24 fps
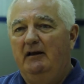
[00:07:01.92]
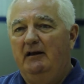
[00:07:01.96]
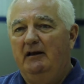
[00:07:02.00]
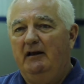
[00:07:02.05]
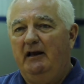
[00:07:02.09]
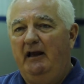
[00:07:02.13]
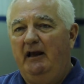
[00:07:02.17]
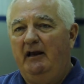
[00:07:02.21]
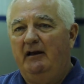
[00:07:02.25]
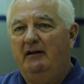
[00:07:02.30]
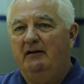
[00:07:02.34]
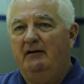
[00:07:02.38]

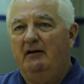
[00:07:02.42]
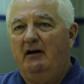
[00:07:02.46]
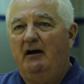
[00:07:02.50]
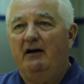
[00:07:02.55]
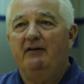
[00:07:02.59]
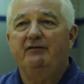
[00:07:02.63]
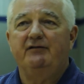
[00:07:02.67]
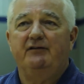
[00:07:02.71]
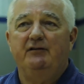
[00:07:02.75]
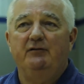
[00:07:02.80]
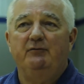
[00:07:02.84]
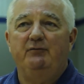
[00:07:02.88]
and
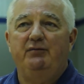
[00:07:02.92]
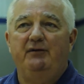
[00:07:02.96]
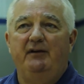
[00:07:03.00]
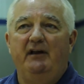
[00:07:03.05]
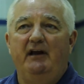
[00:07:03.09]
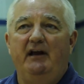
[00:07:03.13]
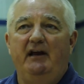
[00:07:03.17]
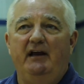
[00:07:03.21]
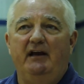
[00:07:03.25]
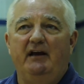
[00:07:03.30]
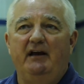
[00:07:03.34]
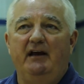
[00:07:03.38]
often
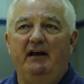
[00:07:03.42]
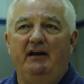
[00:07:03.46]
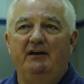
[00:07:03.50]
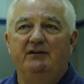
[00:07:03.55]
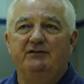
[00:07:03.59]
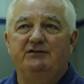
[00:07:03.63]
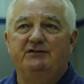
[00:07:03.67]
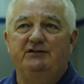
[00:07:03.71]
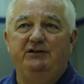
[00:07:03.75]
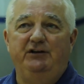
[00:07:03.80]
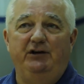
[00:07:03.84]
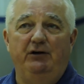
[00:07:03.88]
play
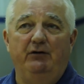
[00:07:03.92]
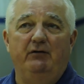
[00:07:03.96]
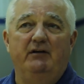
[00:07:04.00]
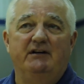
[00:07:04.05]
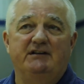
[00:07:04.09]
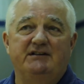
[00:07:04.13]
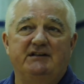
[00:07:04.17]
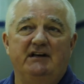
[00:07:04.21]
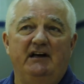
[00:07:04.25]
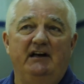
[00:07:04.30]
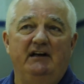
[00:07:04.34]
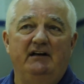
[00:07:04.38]
against
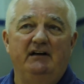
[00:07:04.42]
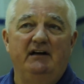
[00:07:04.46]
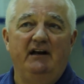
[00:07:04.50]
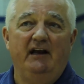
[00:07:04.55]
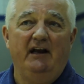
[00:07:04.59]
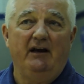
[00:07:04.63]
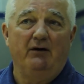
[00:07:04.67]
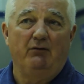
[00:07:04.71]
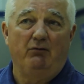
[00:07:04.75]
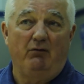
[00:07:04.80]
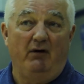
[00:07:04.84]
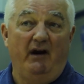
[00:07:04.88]
USA
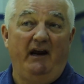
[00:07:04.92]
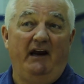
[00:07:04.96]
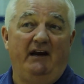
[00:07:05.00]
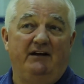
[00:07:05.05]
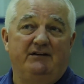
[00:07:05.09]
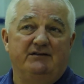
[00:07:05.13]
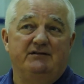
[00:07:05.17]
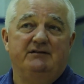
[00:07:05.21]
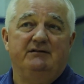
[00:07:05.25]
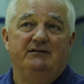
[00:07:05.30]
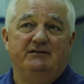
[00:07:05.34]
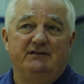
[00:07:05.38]
Today
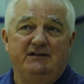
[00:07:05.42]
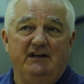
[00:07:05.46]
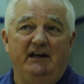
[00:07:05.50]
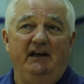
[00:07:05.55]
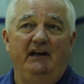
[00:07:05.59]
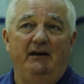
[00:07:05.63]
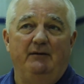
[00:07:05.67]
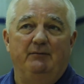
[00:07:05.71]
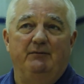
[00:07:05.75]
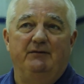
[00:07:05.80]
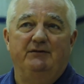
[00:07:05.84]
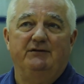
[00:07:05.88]
ranked
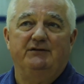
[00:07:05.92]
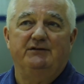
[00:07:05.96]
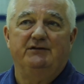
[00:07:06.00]
teams